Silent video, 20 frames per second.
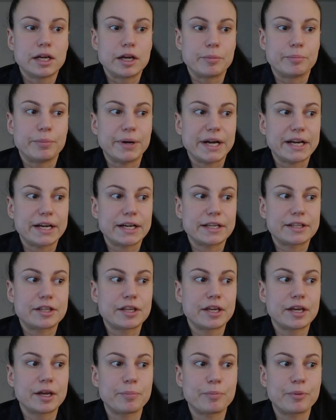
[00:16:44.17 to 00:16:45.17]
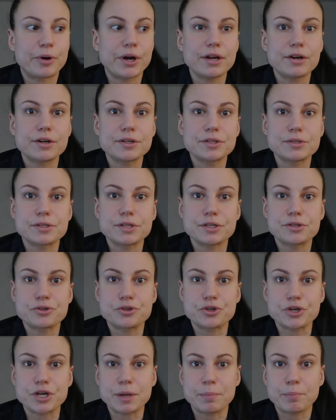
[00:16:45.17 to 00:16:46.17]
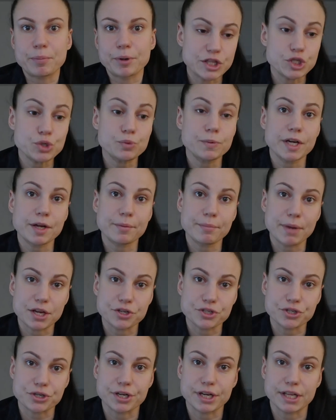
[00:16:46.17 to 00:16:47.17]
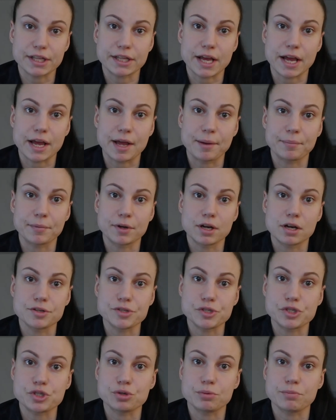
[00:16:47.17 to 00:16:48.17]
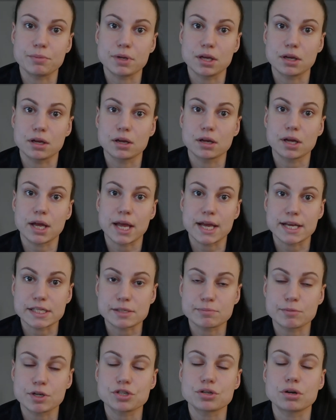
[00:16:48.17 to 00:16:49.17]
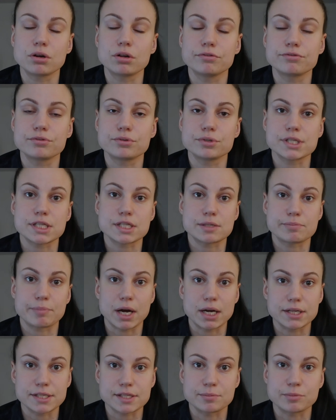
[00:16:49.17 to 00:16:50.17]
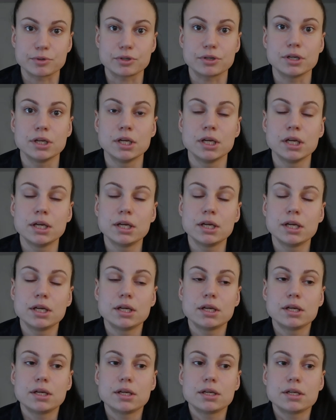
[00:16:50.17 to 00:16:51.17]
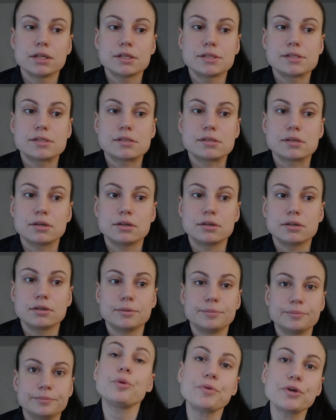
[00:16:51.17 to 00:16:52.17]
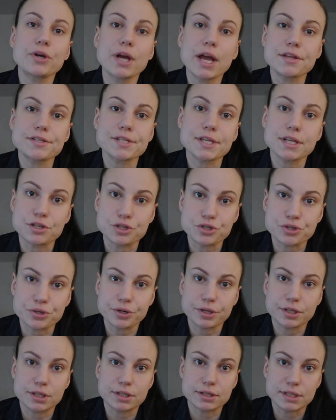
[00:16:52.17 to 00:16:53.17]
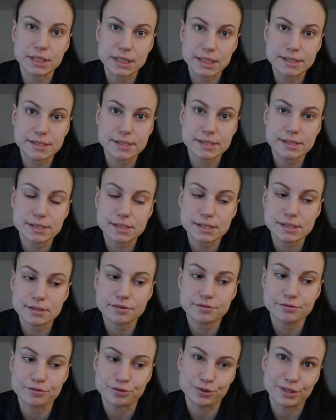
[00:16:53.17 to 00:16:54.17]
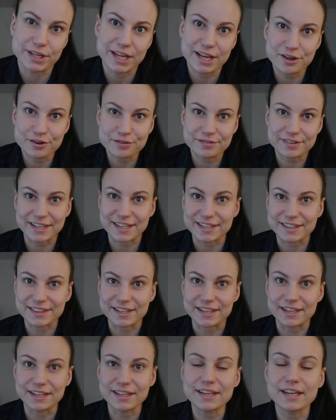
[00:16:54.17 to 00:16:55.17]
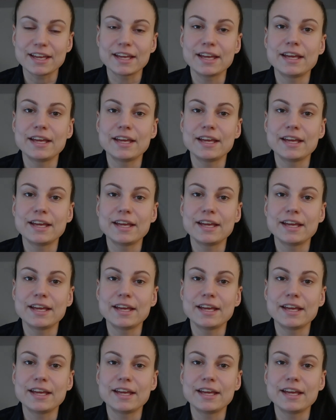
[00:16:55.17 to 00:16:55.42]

But prior to the trip, I do want to make sure that I'm consuming as much whole foods as possible. So hope you guys enjoyed this full day of eating,